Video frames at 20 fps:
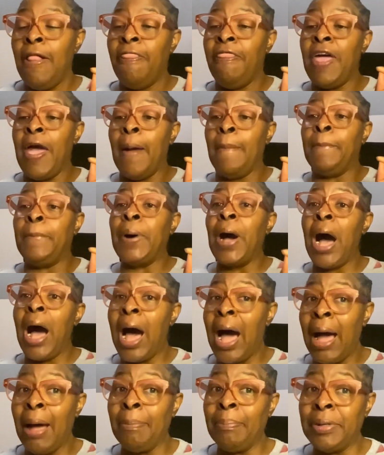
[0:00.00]
that
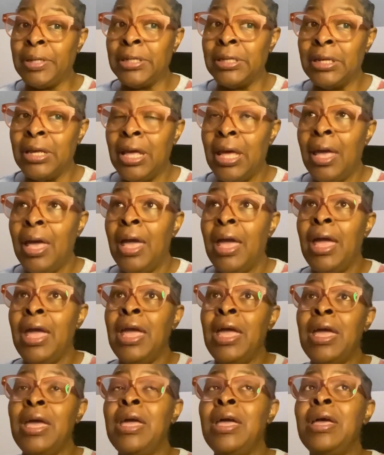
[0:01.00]
popped
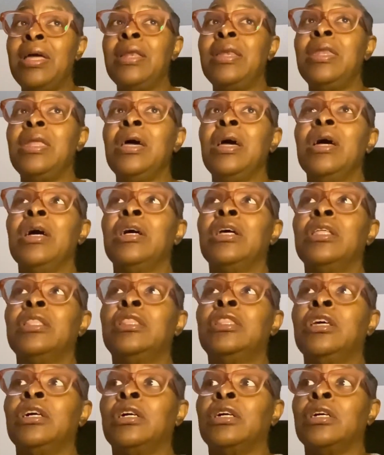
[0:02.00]
in
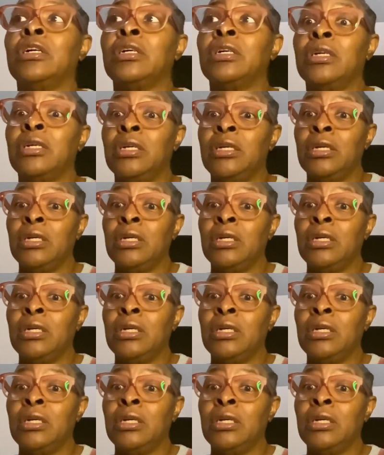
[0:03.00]
the